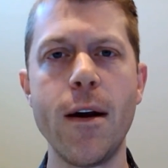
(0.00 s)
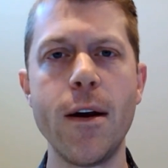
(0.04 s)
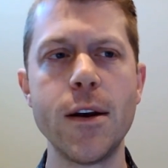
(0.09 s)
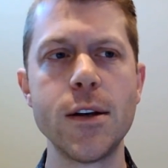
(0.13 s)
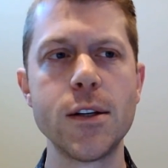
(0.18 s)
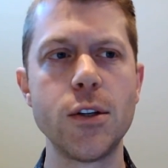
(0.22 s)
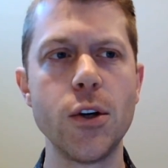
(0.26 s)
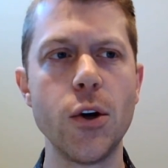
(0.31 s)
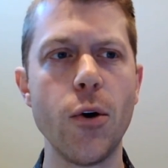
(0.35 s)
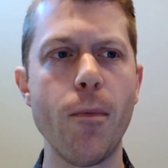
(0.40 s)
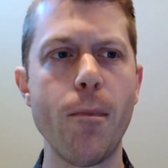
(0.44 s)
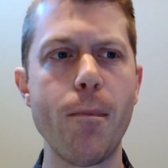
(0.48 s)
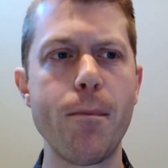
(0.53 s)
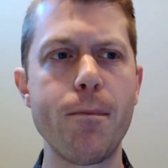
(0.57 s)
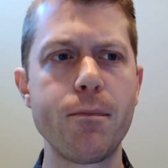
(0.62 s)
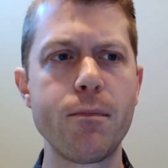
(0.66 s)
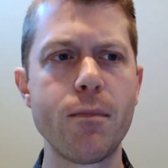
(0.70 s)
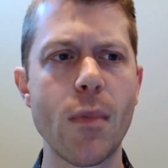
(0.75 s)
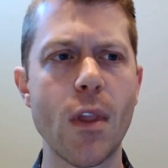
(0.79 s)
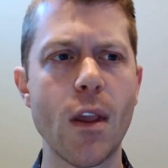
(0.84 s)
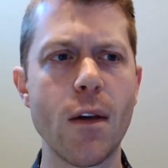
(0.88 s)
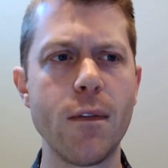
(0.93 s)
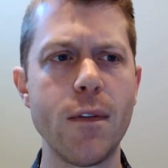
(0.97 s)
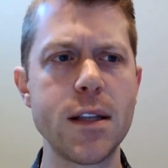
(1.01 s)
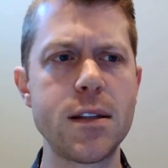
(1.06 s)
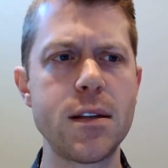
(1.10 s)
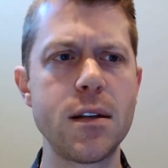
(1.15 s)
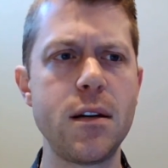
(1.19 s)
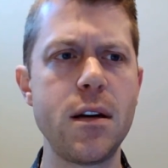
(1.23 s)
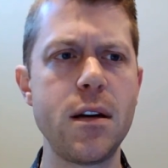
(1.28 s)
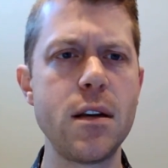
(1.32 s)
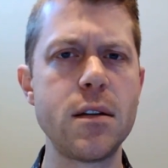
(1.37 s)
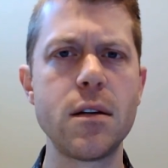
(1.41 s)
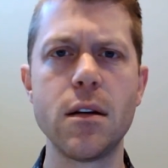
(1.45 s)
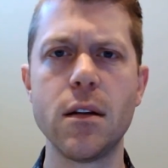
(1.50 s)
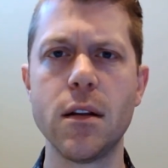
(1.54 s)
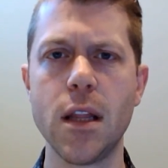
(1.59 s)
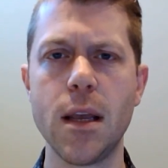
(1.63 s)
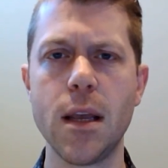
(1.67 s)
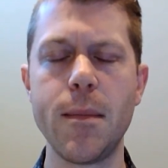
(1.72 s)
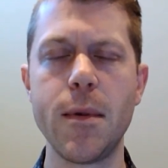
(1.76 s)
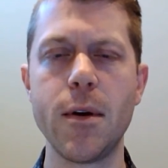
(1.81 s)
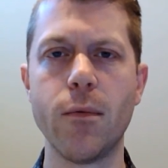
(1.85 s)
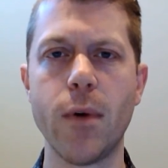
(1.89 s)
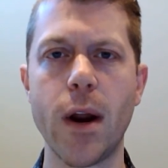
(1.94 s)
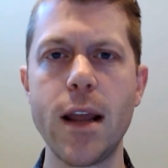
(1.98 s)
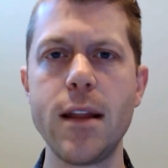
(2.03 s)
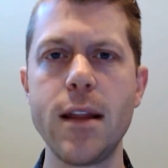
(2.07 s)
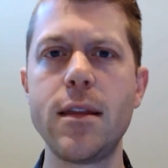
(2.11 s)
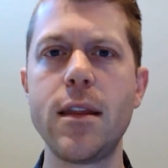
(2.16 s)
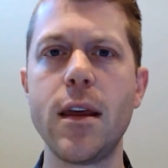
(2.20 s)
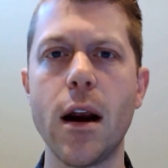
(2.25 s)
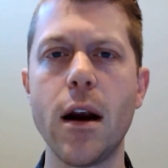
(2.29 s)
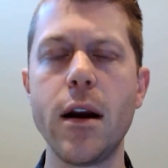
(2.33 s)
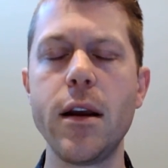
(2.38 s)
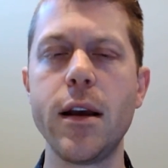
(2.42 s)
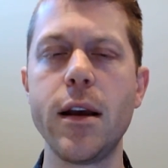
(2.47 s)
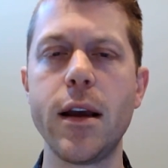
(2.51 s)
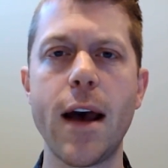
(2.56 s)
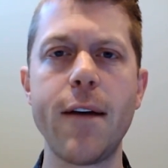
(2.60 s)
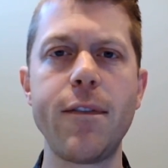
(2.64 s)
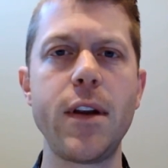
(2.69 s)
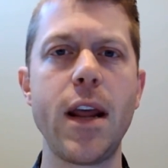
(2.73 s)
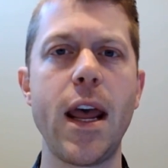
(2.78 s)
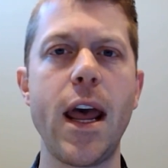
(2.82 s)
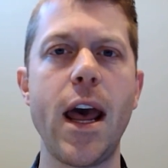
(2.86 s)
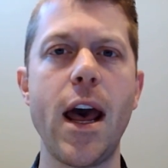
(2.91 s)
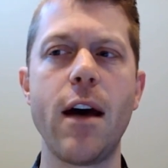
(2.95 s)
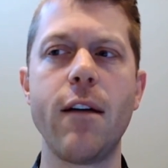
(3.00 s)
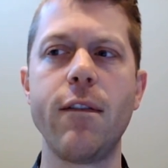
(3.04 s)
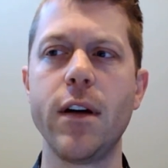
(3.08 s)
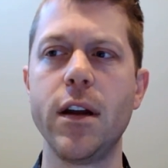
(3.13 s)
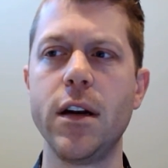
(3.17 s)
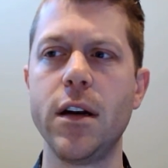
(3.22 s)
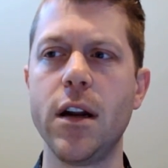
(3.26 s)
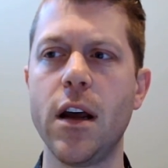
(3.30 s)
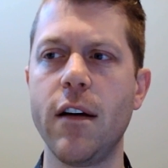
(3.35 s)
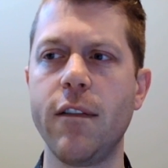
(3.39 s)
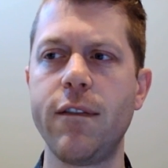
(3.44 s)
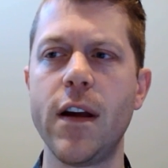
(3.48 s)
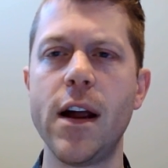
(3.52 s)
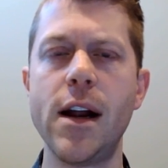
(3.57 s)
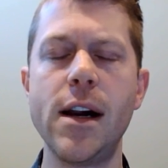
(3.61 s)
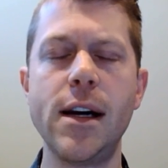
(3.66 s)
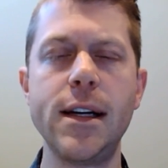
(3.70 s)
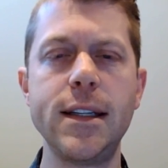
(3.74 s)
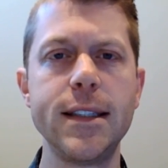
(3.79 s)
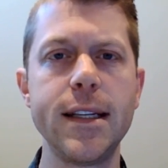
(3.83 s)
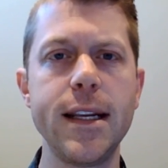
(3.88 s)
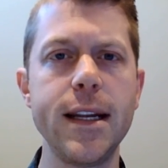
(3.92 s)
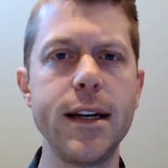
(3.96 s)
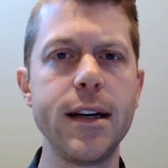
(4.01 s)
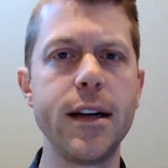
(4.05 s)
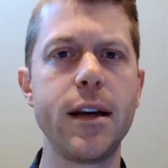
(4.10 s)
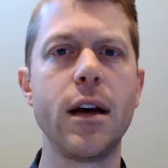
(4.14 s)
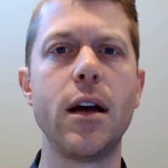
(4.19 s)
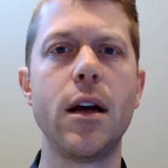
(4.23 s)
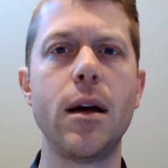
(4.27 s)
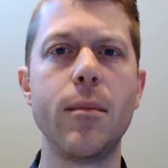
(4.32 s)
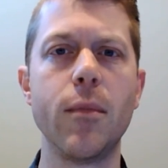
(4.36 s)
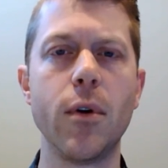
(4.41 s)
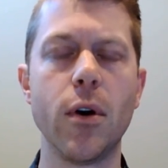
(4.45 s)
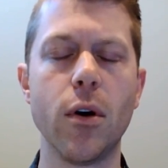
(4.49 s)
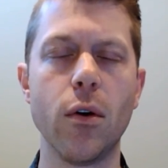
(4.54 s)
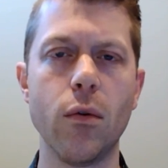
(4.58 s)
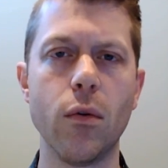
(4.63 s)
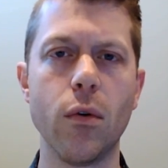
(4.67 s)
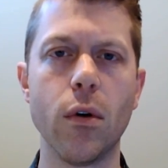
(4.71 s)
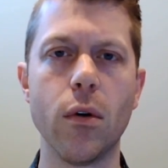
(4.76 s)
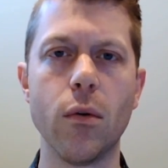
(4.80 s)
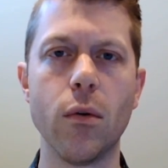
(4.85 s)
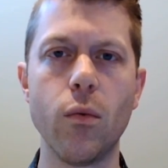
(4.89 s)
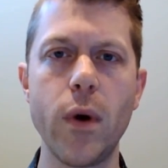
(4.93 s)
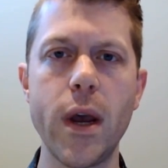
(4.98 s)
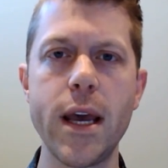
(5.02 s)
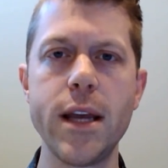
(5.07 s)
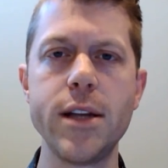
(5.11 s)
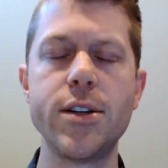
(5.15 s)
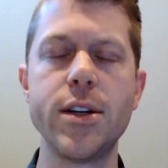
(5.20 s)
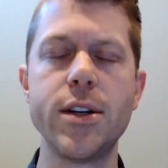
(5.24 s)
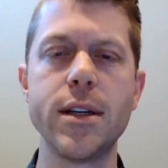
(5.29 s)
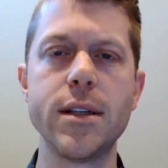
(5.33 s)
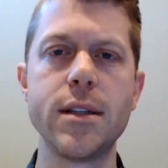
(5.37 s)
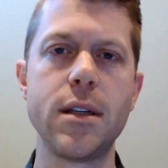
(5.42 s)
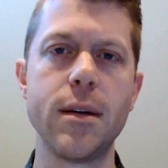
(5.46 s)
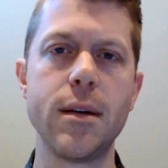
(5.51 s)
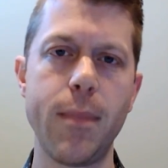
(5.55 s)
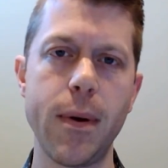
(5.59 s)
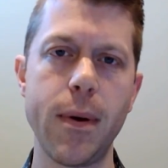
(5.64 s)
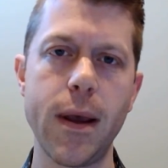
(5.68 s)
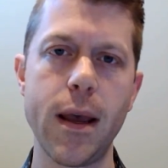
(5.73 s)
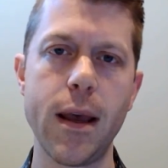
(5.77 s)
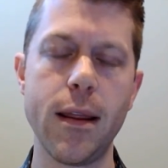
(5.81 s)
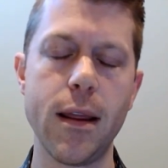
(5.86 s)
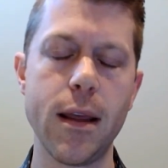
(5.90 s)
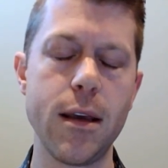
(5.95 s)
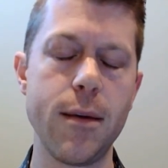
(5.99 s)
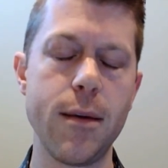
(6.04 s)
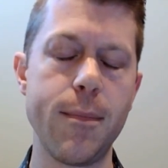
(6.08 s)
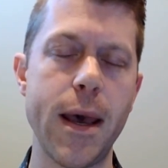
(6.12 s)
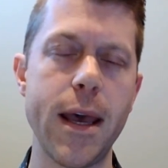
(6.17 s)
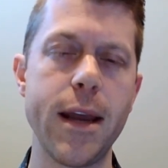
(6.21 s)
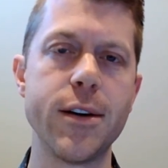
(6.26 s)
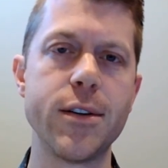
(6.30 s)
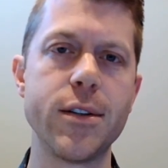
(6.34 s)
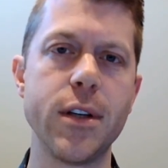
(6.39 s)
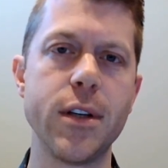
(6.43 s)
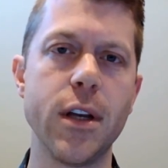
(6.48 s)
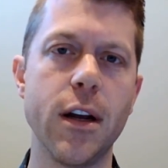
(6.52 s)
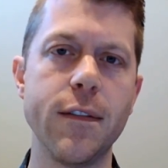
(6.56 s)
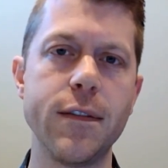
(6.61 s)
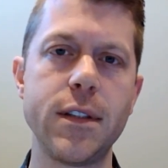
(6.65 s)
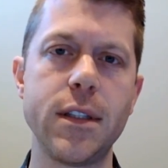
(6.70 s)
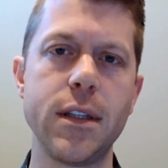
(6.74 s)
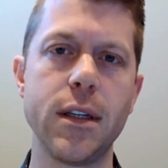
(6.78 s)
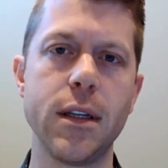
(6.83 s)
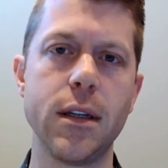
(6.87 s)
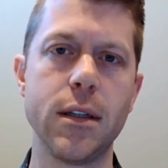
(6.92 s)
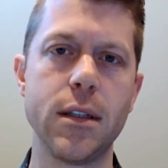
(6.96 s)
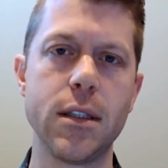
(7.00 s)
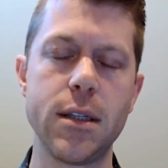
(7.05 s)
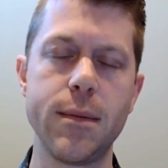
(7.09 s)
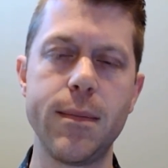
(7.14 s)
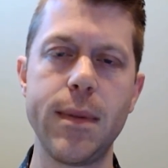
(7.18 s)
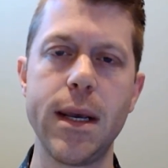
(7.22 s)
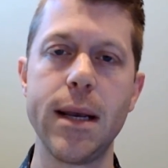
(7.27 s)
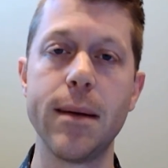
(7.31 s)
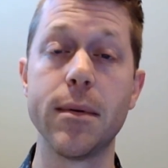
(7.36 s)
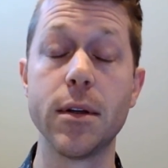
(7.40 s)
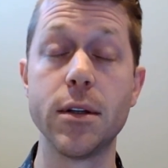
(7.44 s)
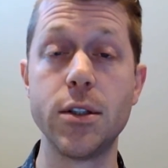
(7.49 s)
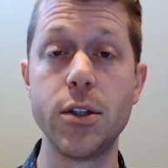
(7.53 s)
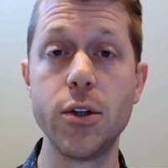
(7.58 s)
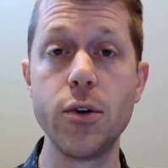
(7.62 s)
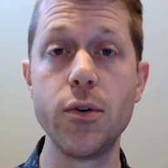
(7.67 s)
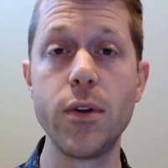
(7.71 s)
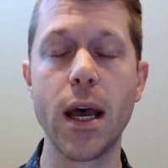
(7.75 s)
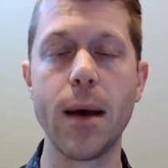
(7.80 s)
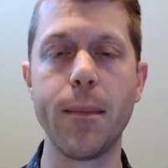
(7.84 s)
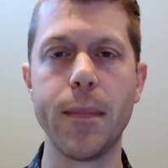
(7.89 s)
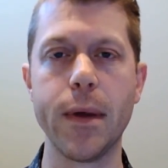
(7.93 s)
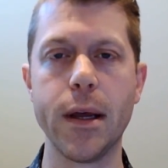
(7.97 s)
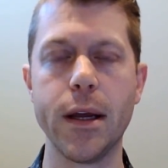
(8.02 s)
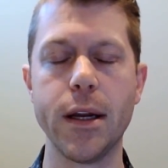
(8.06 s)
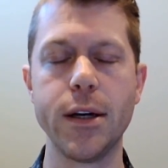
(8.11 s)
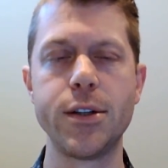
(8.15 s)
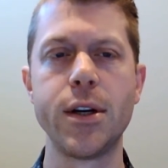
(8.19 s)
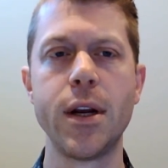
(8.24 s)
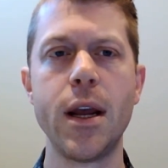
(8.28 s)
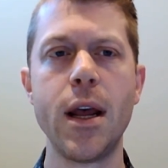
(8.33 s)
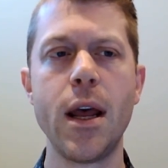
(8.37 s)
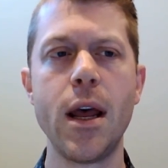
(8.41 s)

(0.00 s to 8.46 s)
So that's a decent limit right there. You have to have enough income or wages that you pay yourself to be able to do that much.